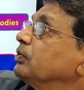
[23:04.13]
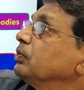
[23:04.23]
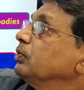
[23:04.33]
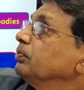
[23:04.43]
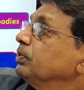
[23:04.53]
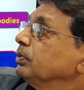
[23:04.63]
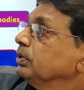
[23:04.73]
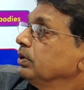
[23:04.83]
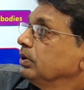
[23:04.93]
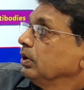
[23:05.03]
group,
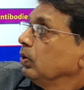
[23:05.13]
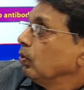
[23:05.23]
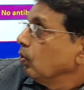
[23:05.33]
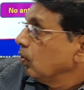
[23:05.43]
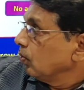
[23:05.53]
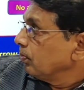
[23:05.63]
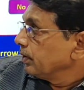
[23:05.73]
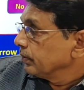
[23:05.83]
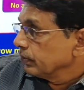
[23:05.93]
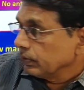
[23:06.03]
O
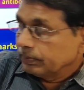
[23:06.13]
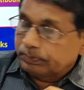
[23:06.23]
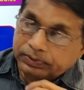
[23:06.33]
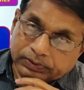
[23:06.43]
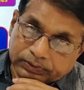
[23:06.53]
blood group.